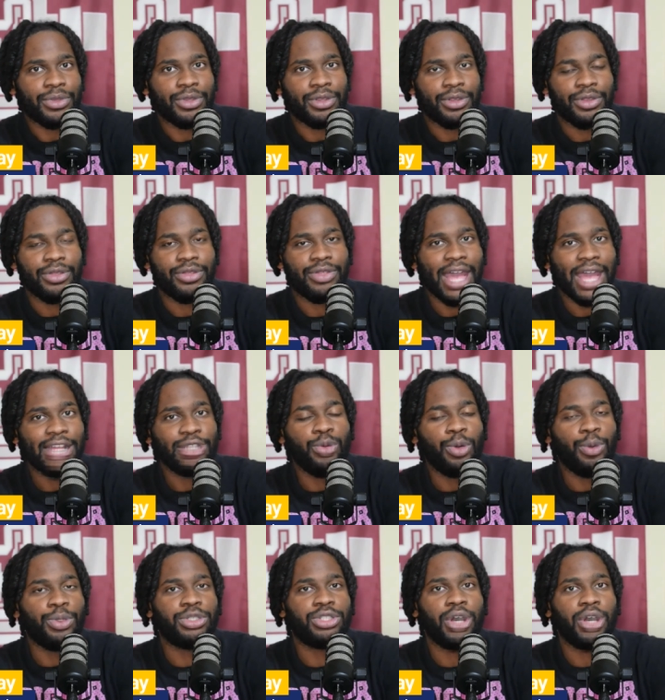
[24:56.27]

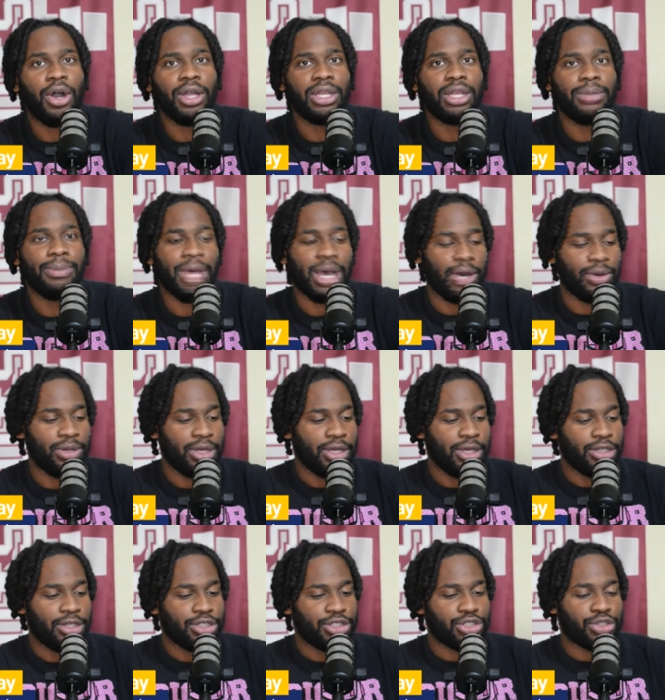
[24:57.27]
what we're talking about.
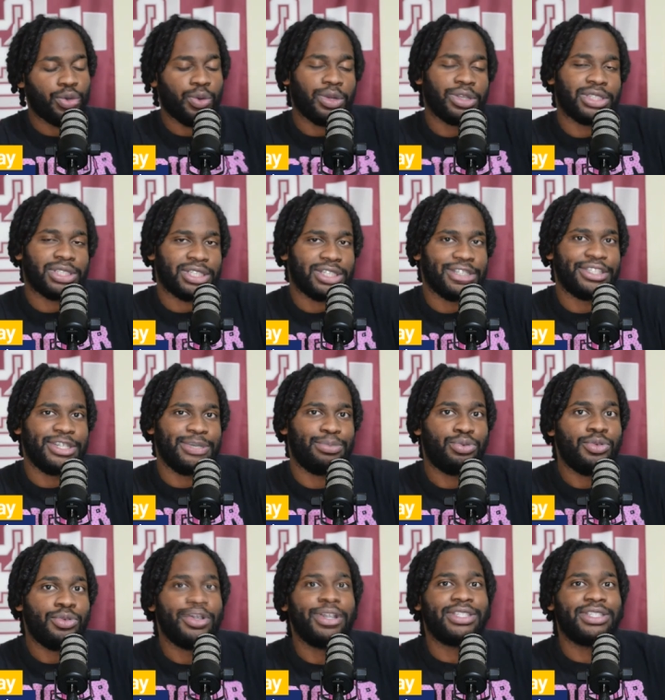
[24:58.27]
Scoring 60
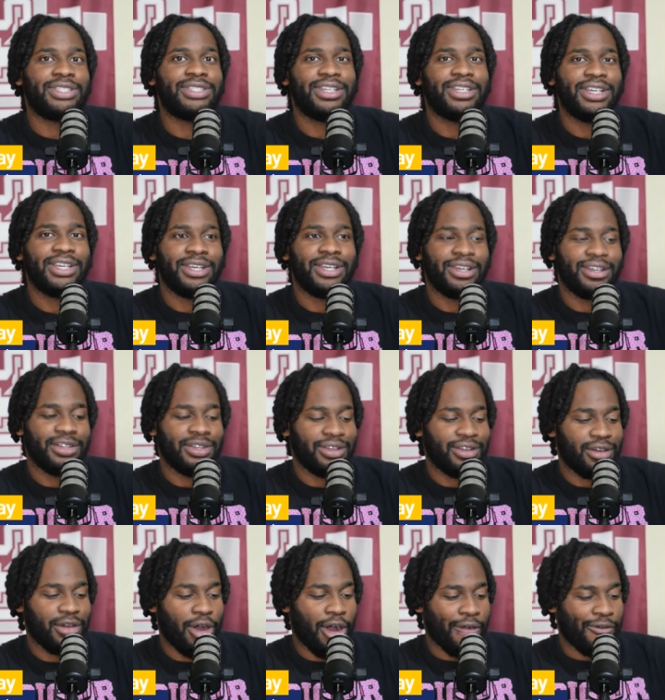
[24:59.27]
points
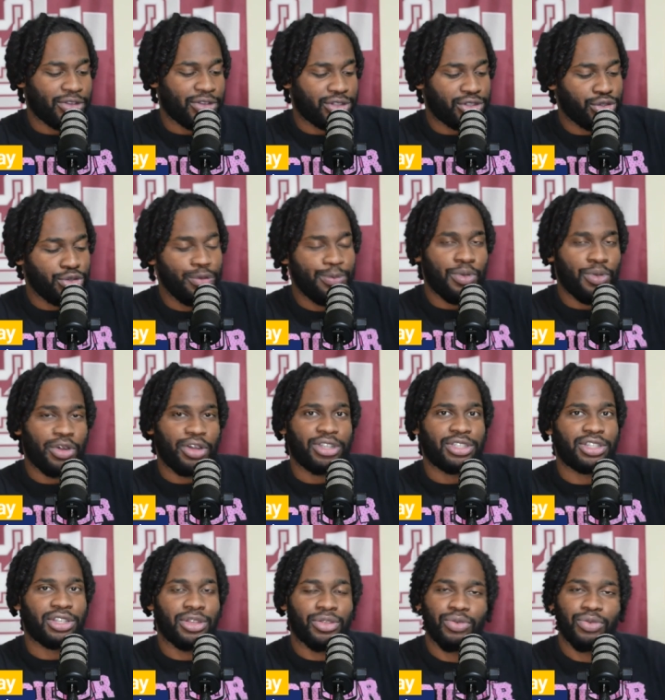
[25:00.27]
off of
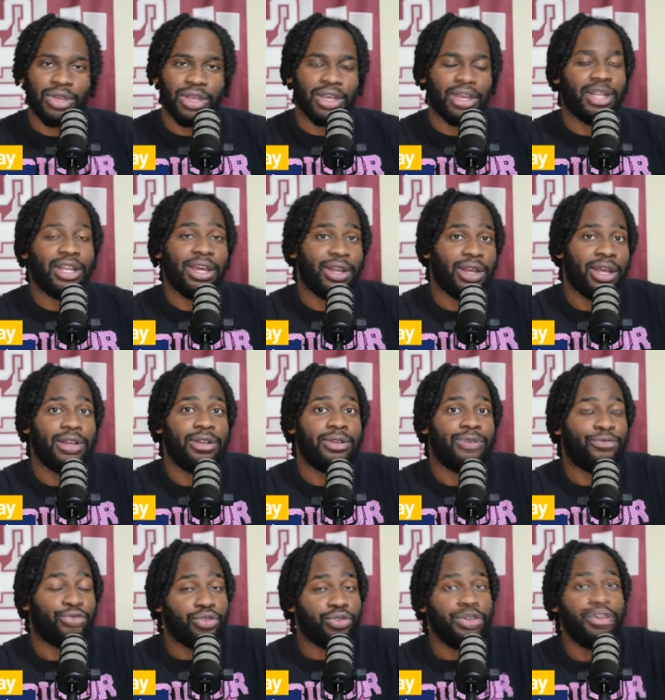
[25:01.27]
2-pointers
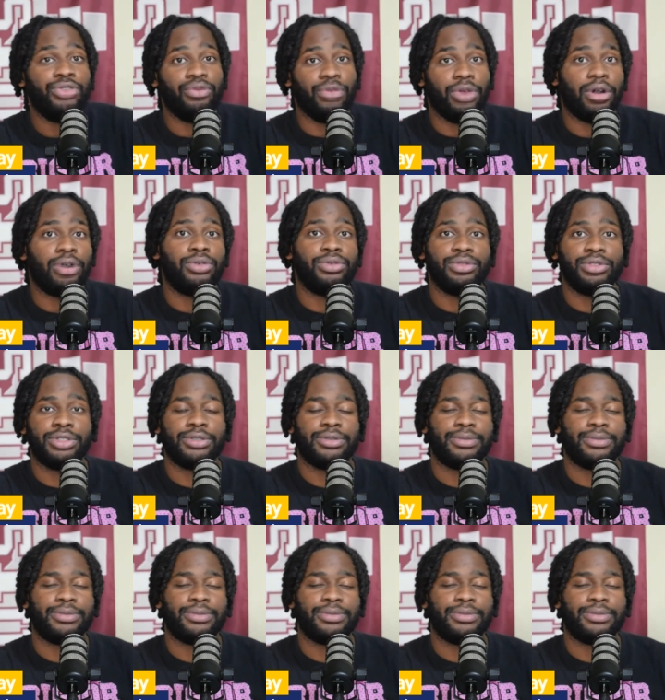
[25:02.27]
and free throws.